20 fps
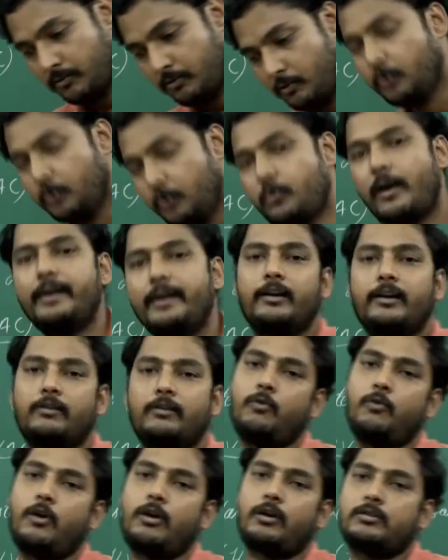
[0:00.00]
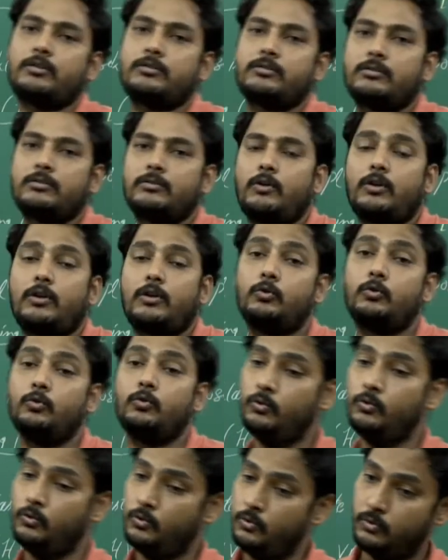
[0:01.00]
good quality of water
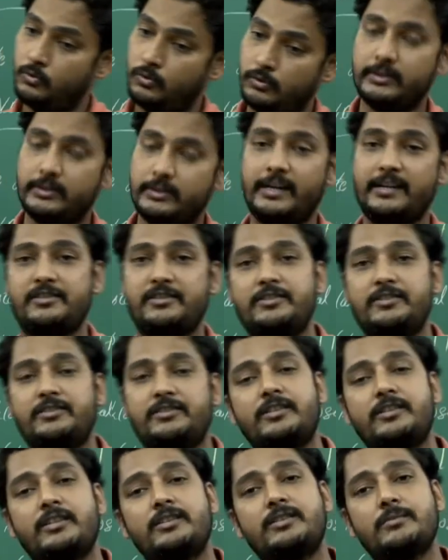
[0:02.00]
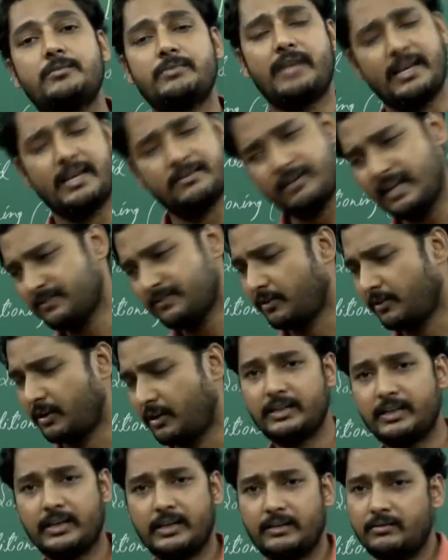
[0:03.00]
to the residential systems as well as for
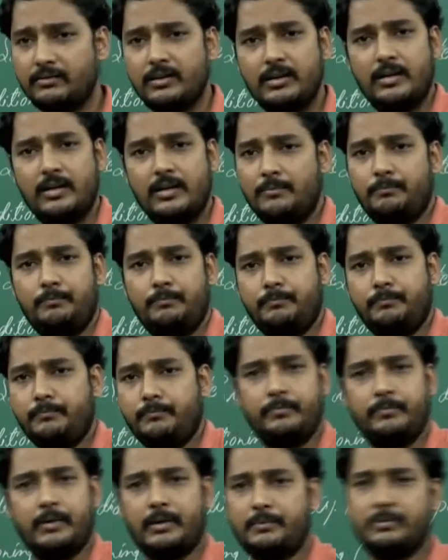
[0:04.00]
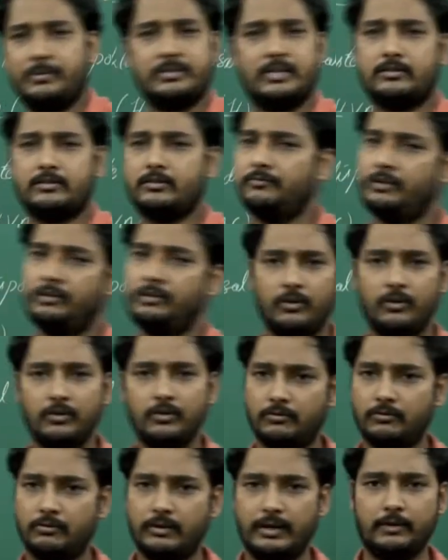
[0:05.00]
other purpose also. We
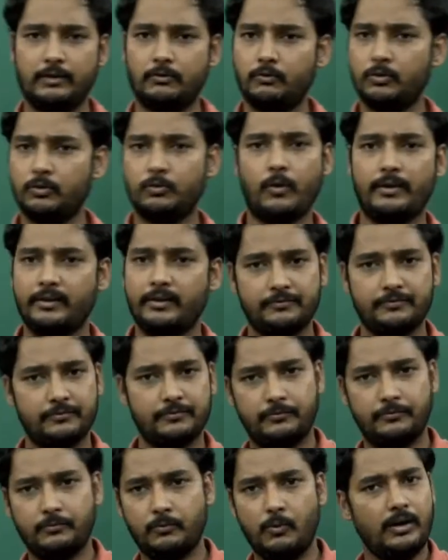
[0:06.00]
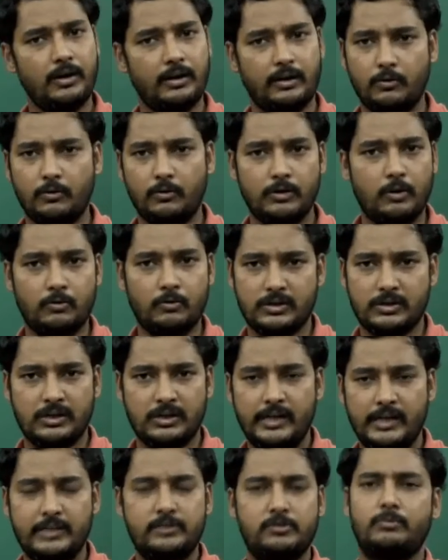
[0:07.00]
want a good quality of water, no doubt.
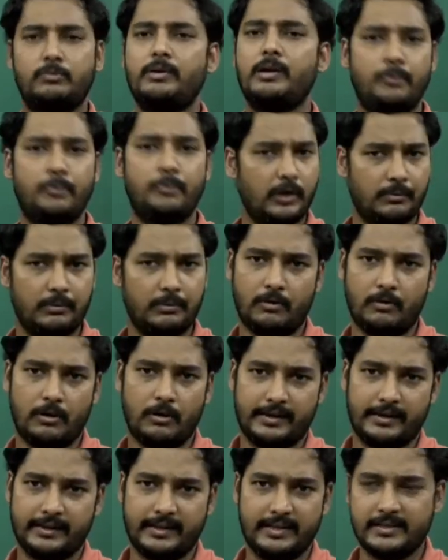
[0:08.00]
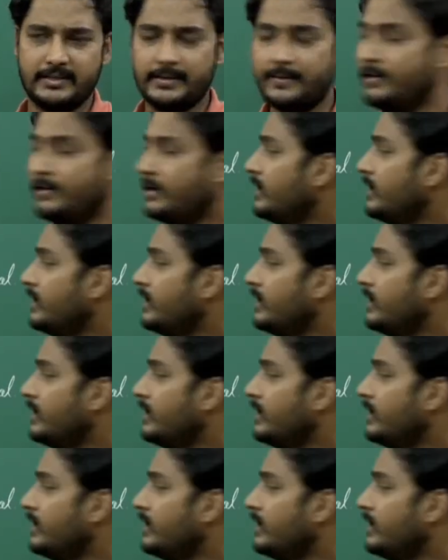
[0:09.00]
It should be a potable water, I can say.